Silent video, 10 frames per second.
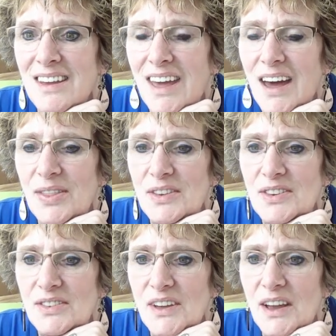Kathy
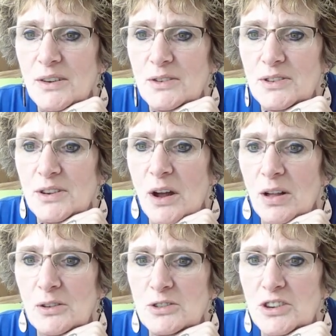says, I use
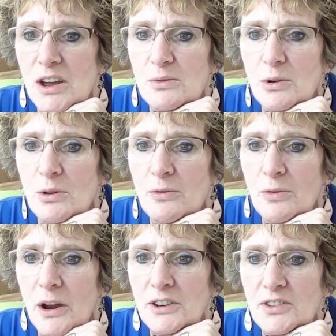Dollar General
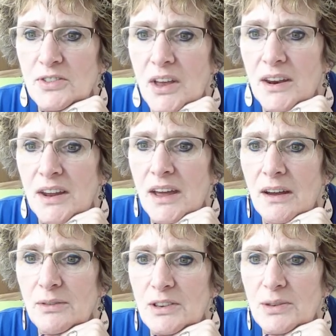Fresh Scent
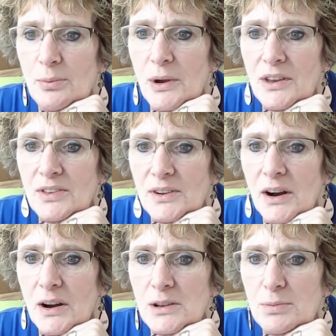Heavy Spray
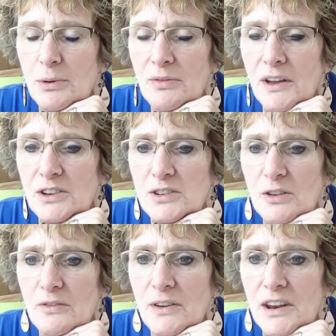Starch,
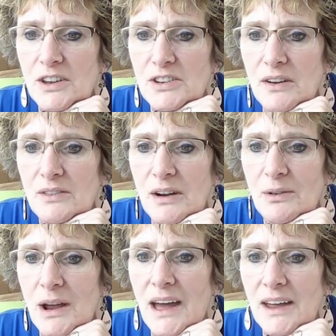professional finish. I've
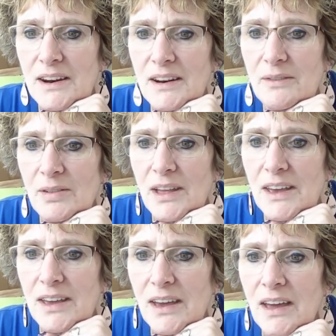never had any
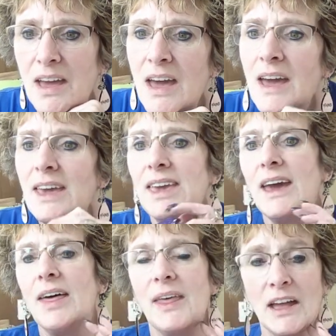flaking.
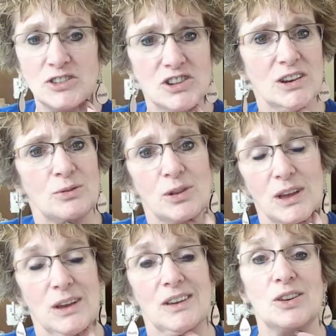Yeah, that
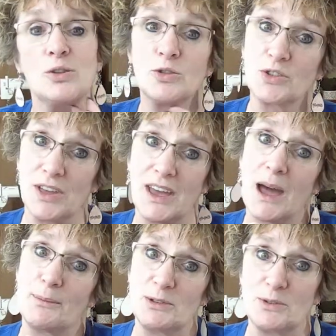generally usually
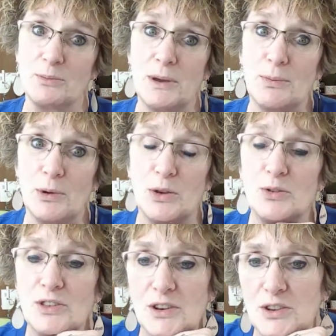happens when people
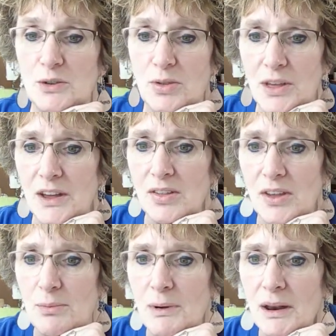use it too
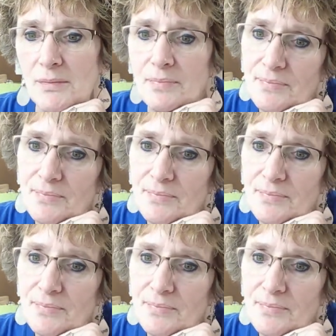thickly, but